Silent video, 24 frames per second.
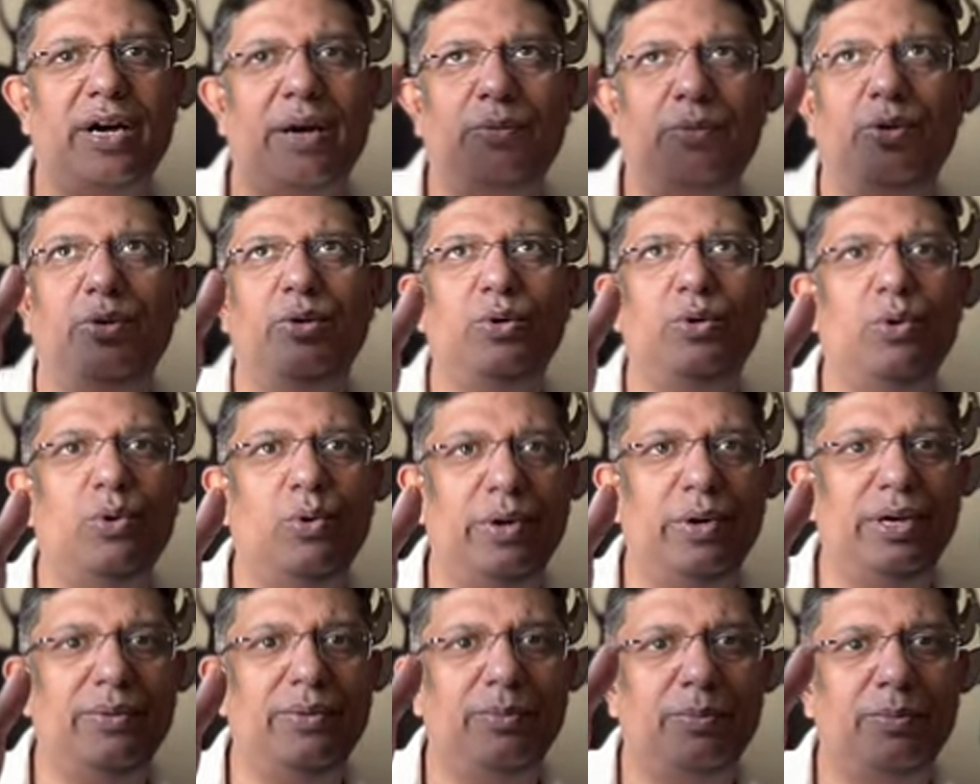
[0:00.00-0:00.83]
I'm going to
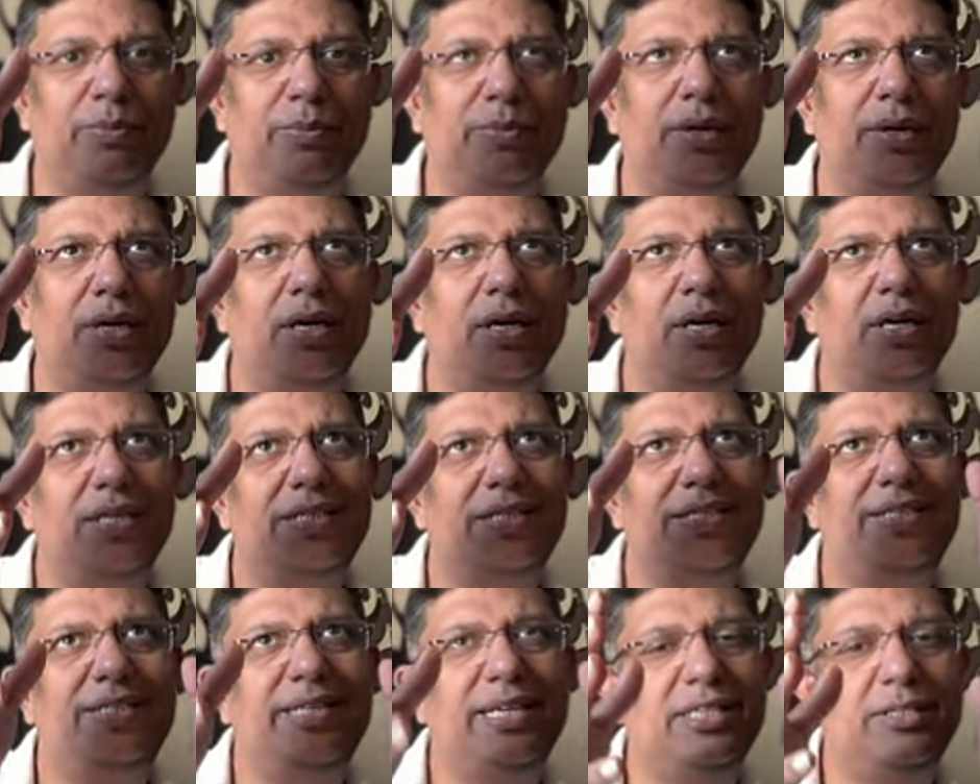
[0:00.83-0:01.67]
go in
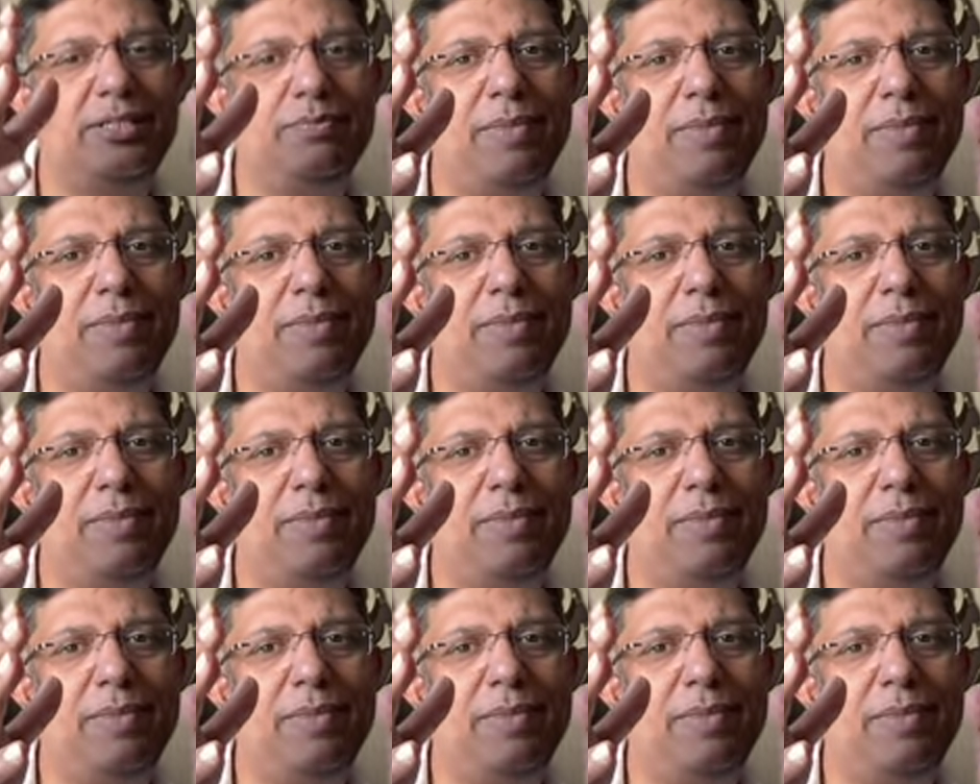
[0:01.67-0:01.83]
6